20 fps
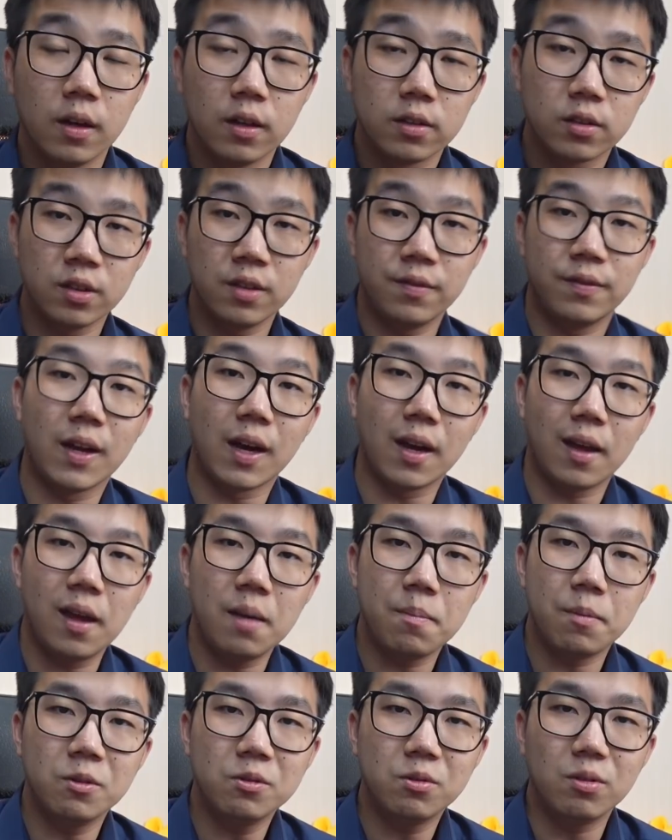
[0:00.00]
So if they're
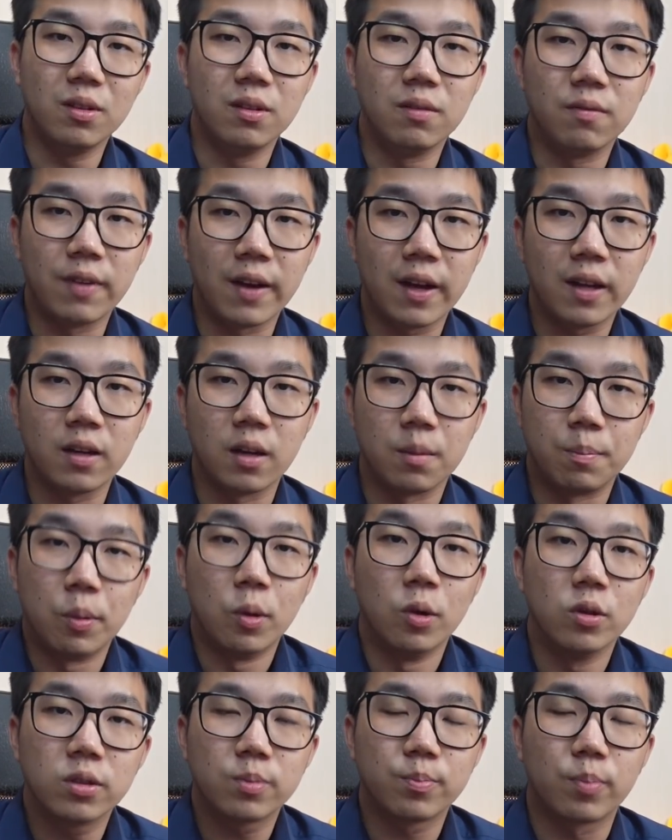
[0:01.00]
able to invent a
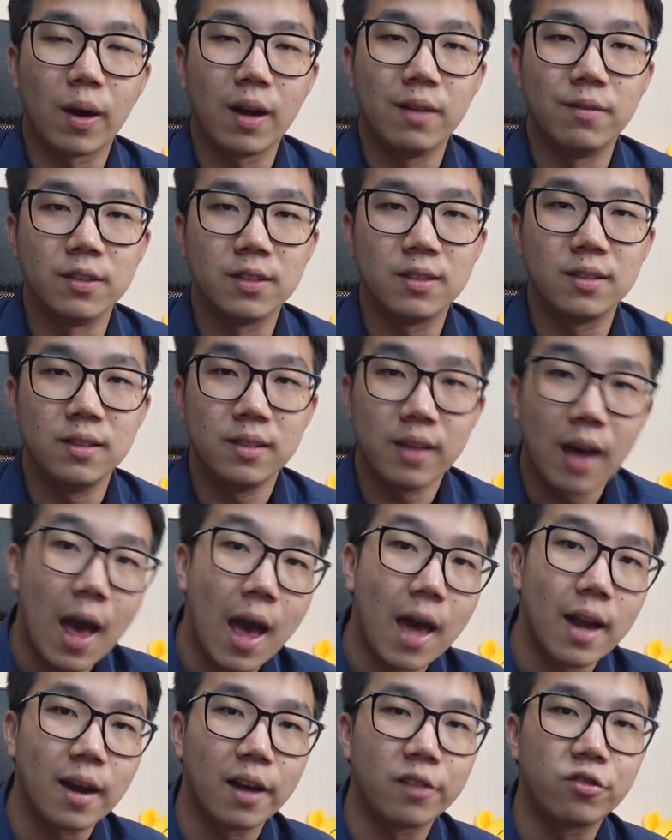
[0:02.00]
post-privacy
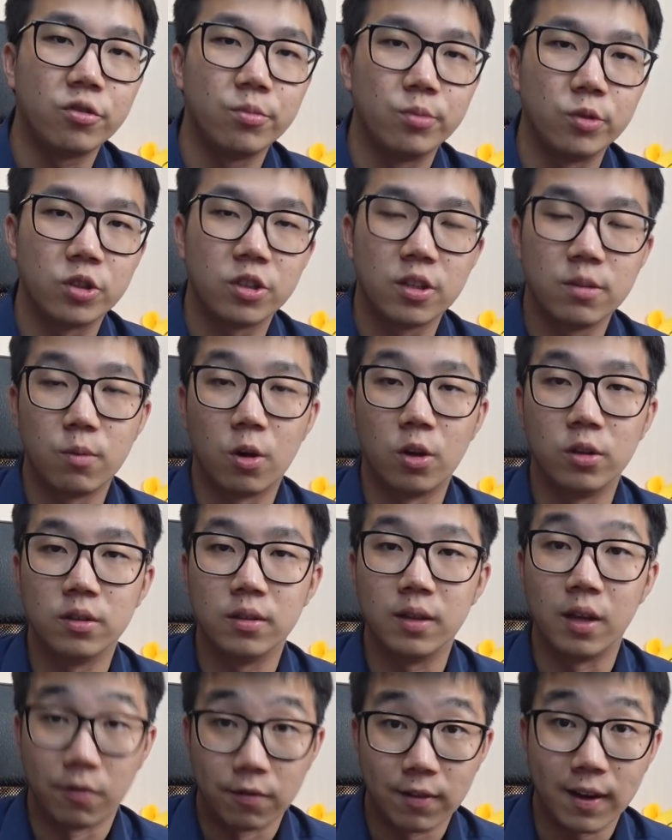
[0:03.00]
ad attribution model
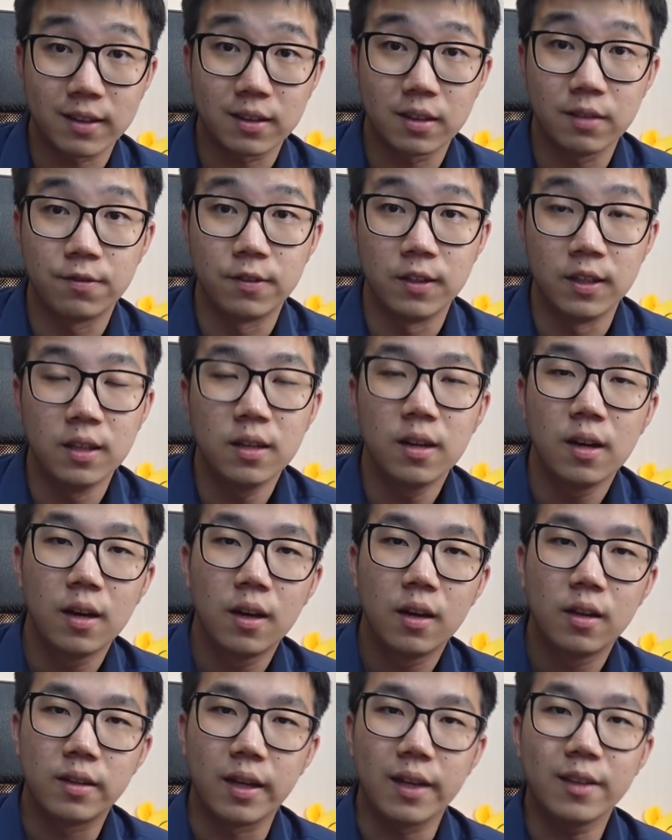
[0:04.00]
effectively,
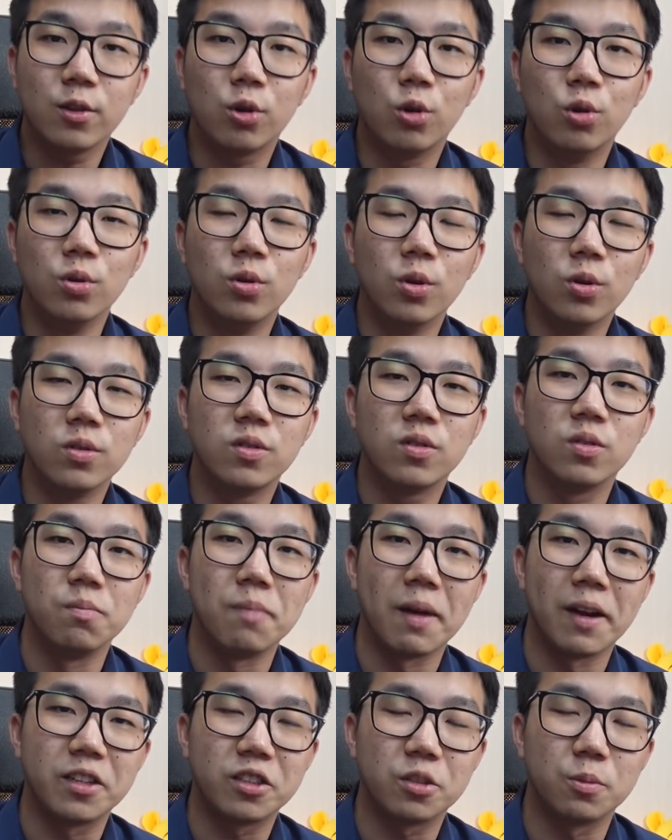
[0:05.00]
then kudos to
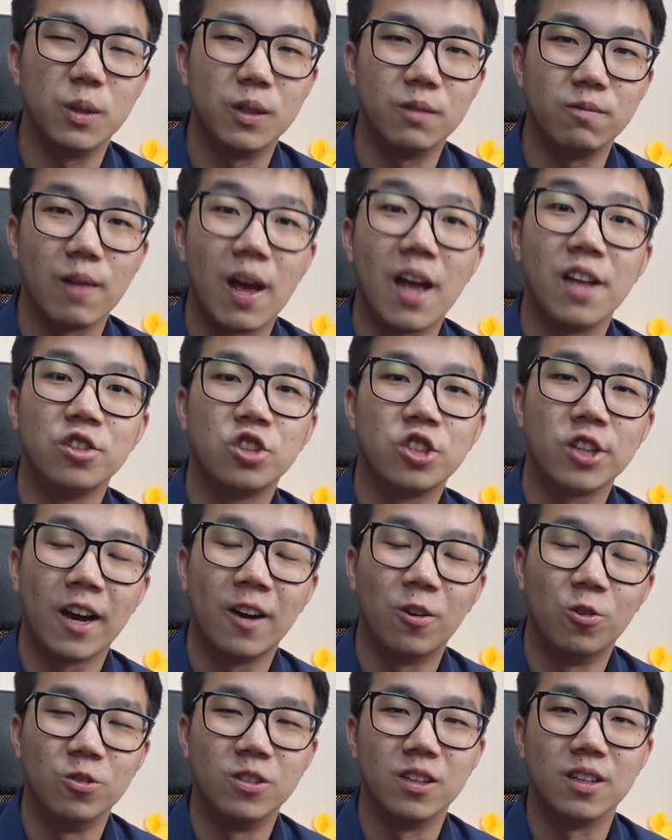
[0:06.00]
management and
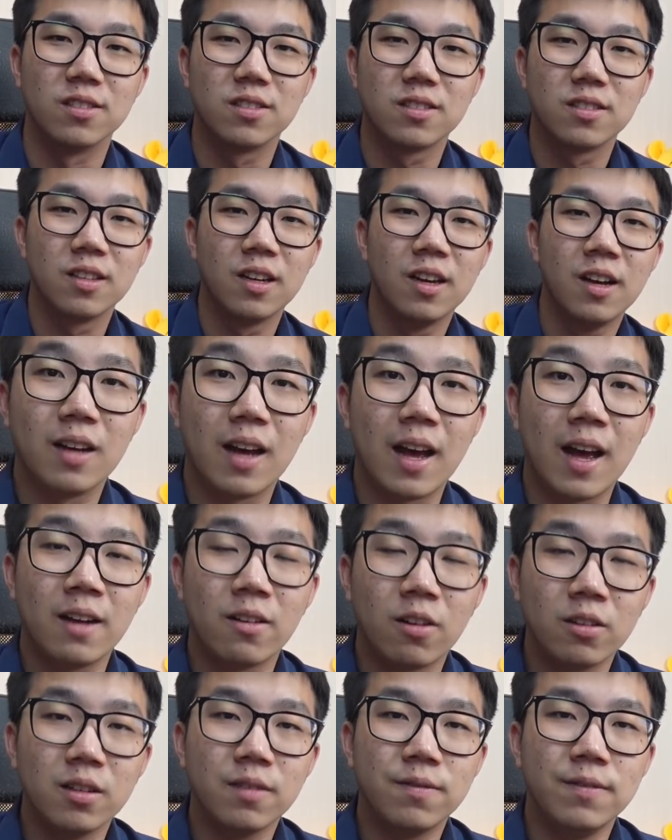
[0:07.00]
shareholders. And
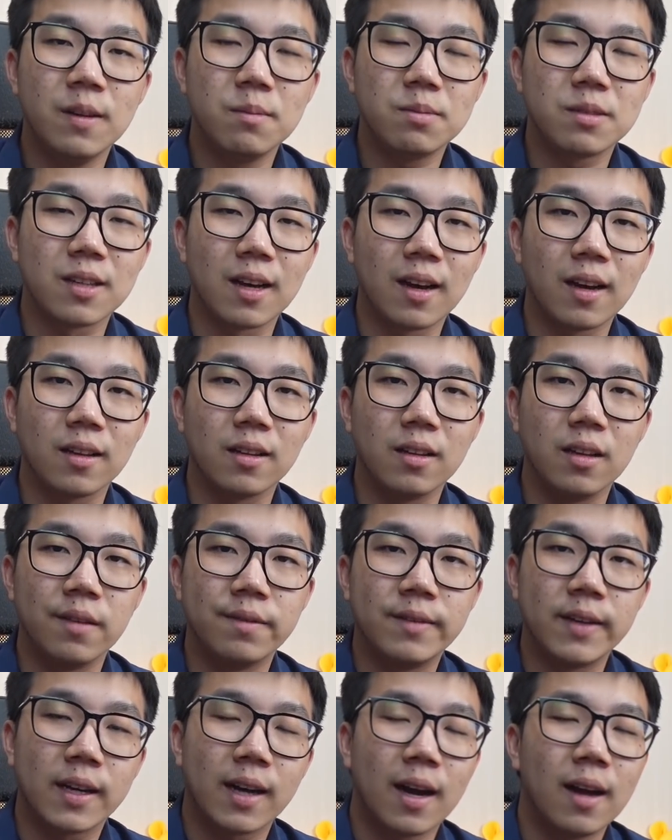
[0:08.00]
on the flip side,
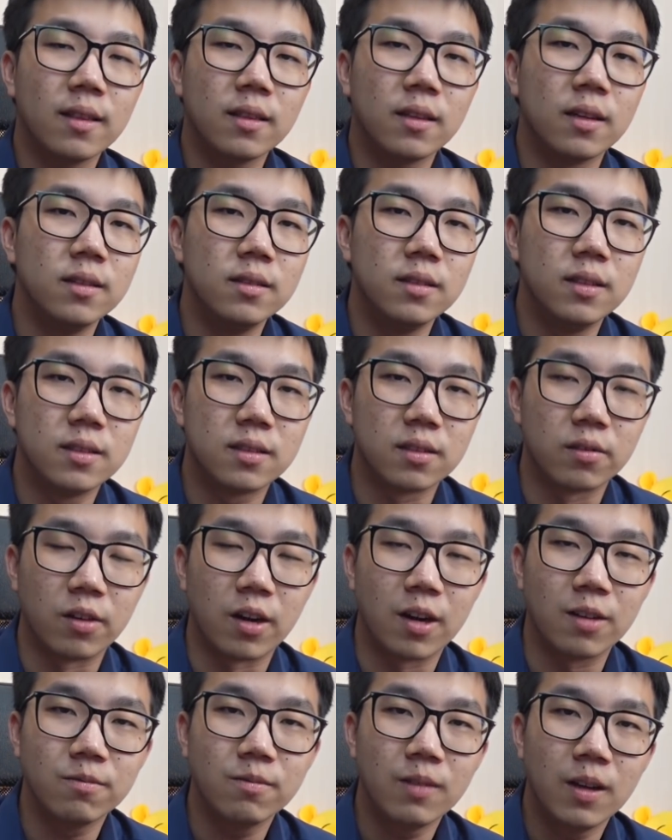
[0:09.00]
if they can't turn this
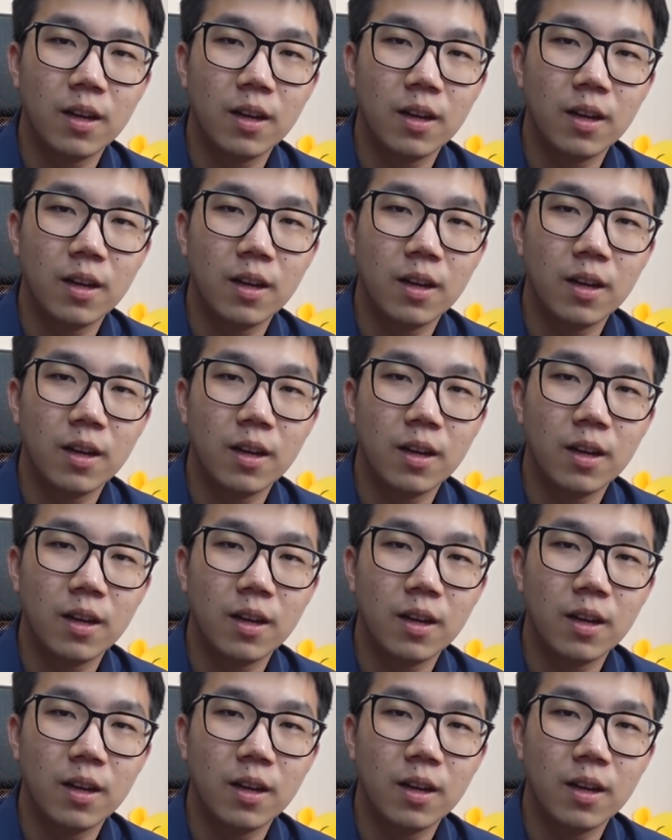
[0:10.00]
around,